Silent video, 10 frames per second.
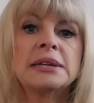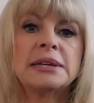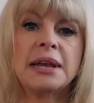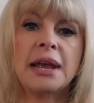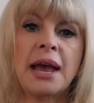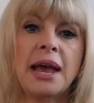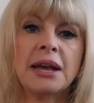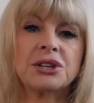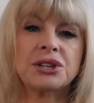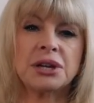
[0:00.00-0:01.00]
Take
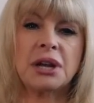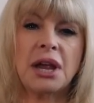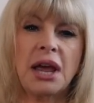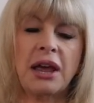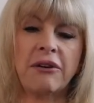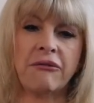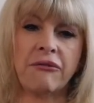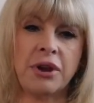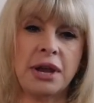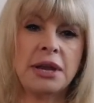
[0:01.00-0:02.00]
action
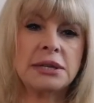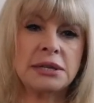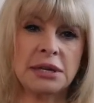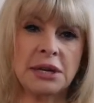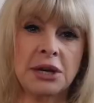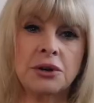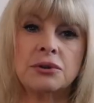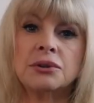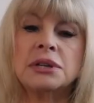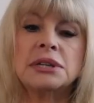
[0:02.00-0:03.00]
every
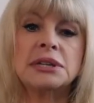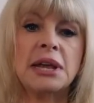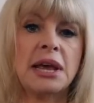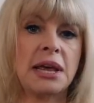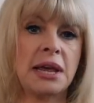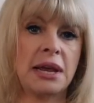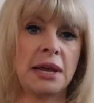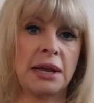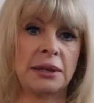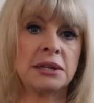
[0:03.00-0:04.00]
single
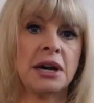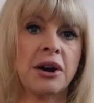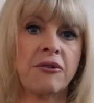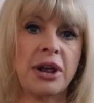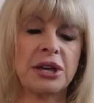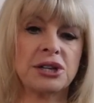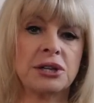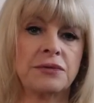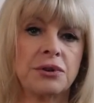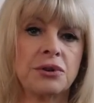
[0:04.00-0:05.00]
day in the direction
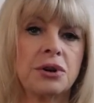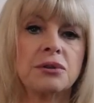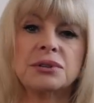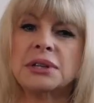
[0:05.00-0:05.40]
of your goals.